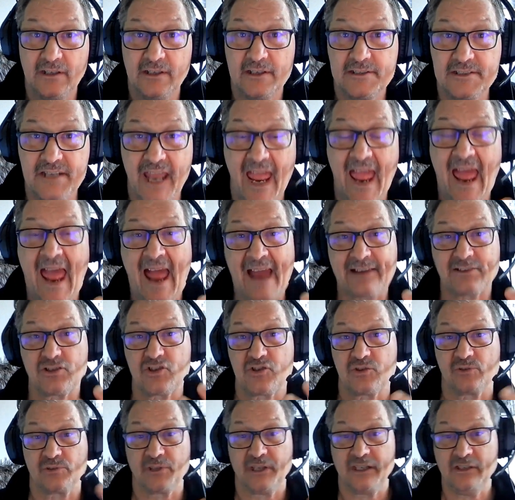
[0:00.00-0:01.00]
to
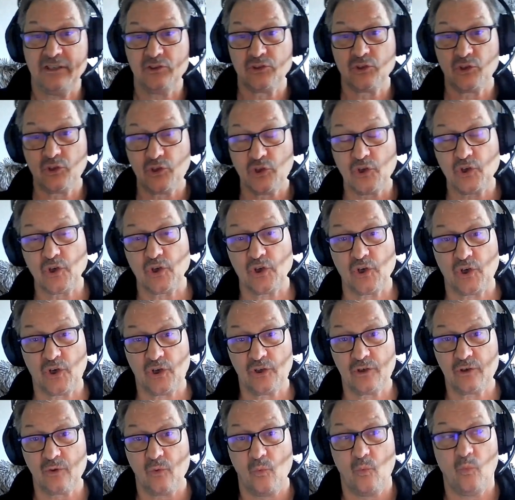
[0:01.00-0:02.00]
actually
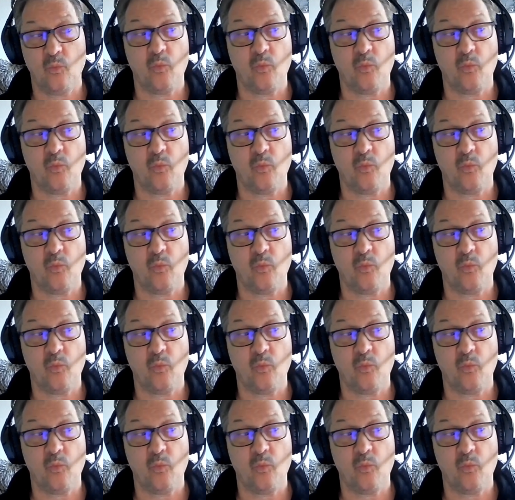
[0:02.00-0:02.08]
learn